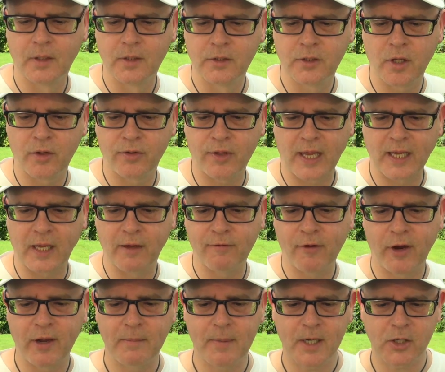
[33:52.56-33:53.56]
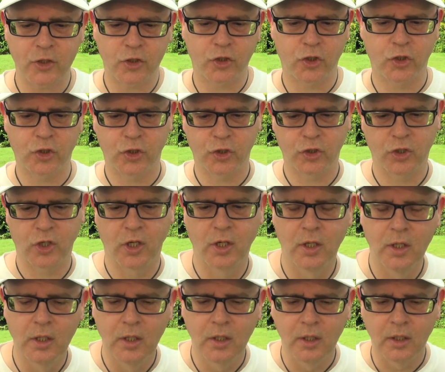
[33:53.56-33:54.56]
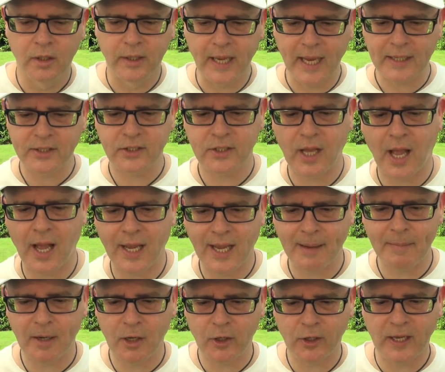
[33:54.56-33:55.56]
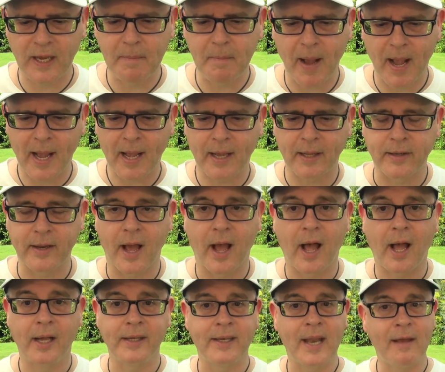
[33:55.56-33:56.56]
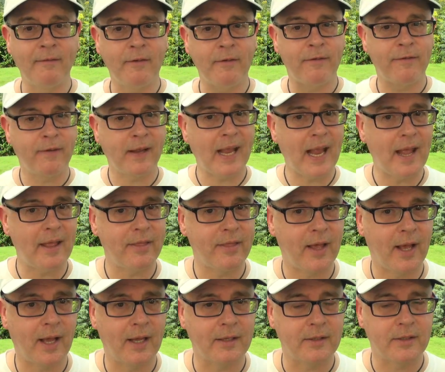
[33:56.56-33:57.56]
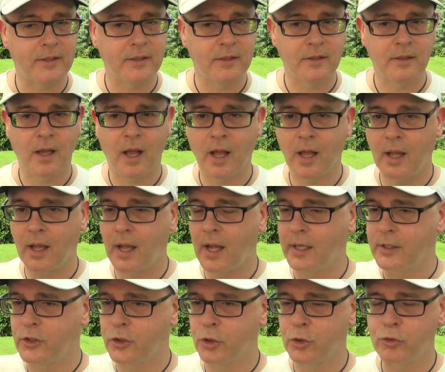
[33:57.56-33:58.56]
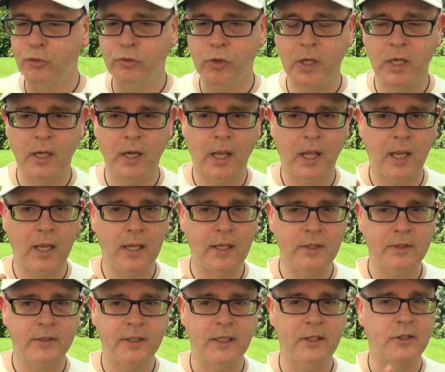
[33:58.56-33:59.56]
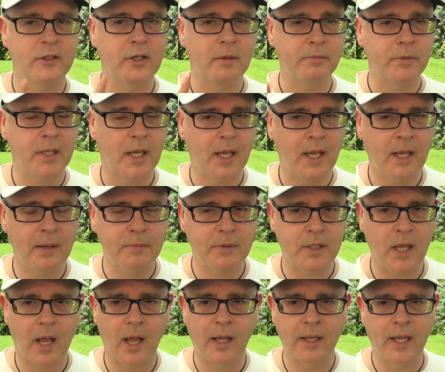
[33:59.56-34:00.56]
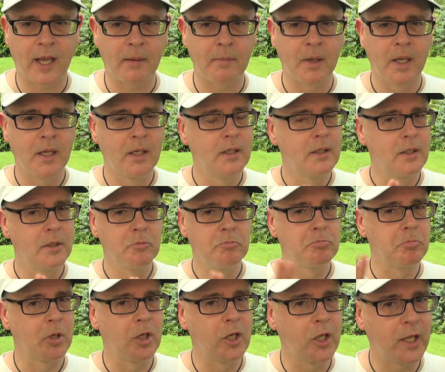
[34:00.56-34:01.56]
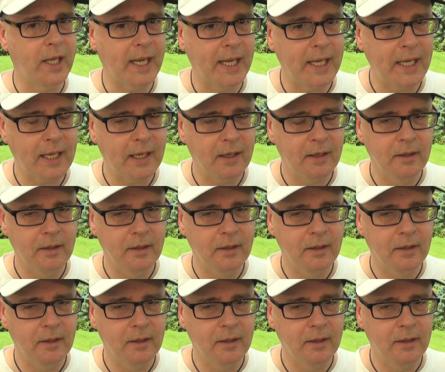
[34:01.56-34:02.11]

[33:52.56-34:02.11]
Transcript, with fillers: So thank you very much. Yes, I am a lucky man. I never forget that. I do realise that sometimes I am lucky.